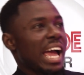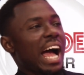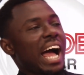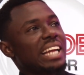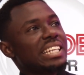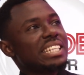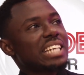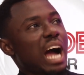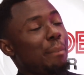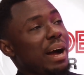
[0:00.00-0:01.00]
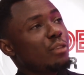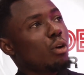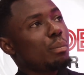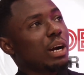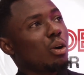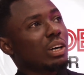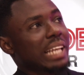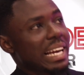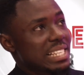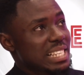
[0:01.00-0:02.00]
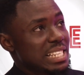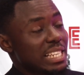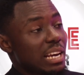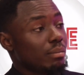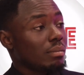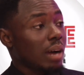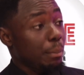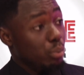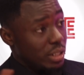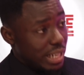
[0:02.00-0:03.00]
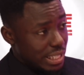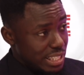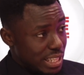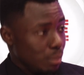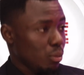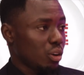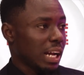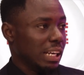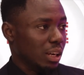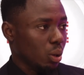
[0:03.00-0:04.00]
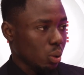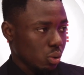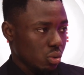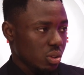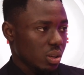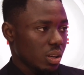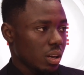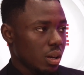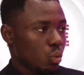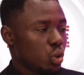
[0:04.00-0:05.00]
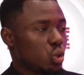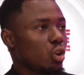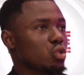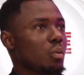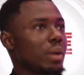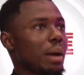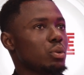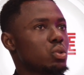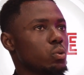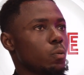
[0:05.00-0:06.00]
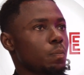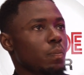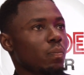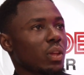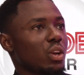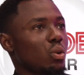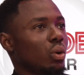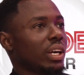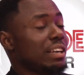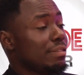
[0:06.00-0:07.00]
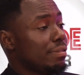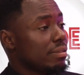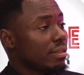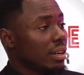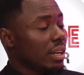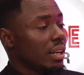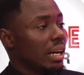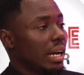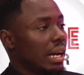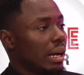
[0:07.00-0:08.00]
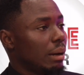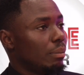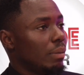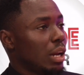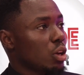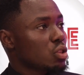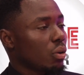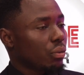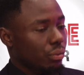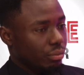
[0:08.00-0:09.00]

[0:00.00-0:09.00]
and apart from recognizing them and protecting them under the laws, we should also be able to give a lot of